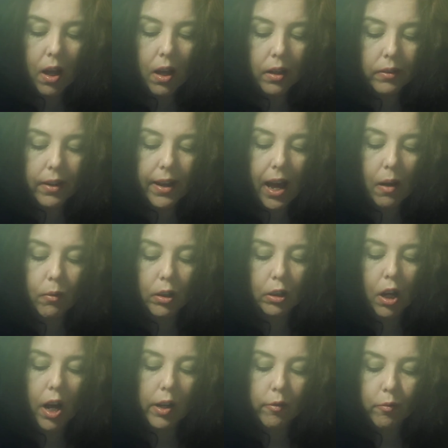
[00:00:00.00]
They have a
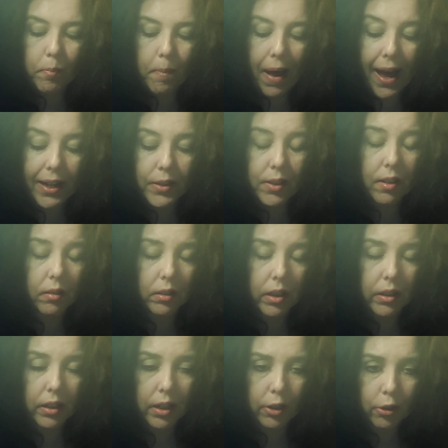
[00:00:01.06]
lot of
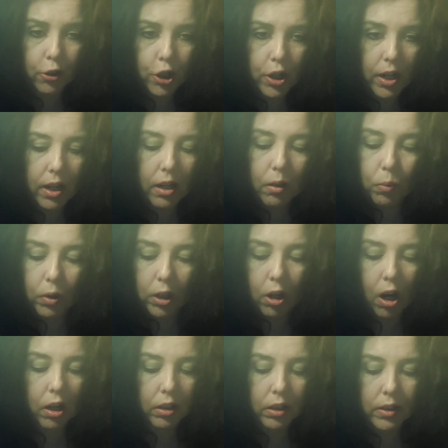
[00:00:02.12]
masculine energy,
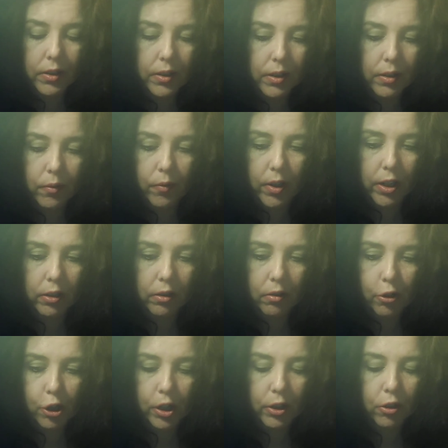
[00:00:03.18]
regardless of their
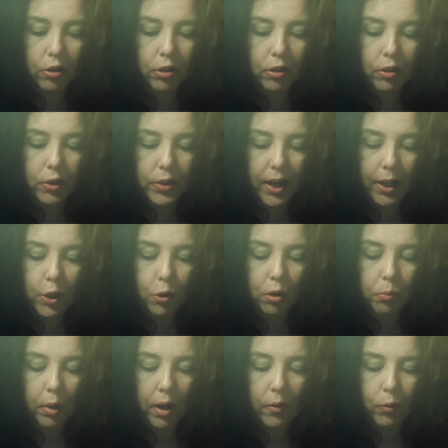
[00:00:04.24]
gender or sexual
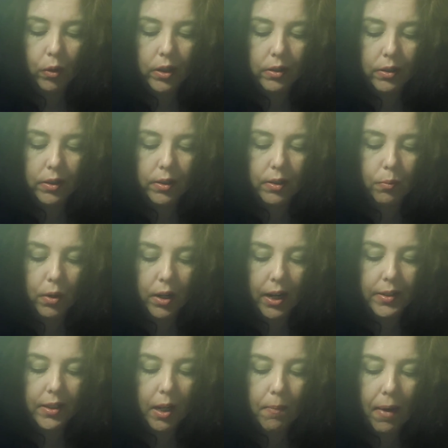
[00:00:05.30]
preference. When I
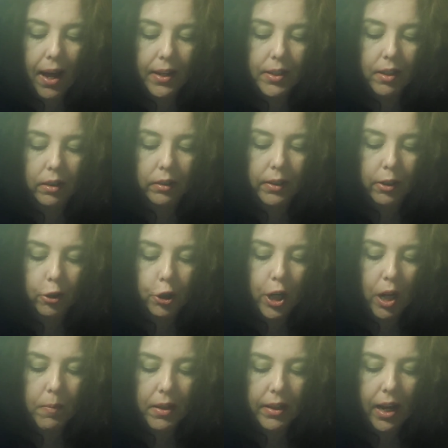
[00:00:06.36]
say masculine energy,
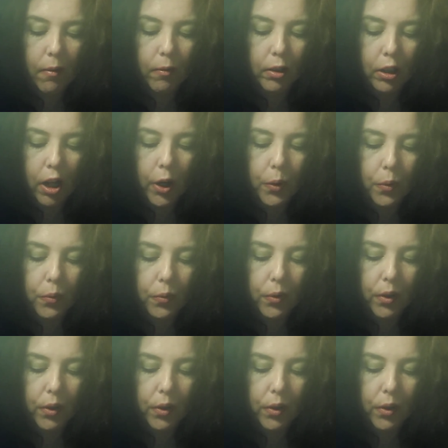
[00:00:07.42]
I mean they have a lot of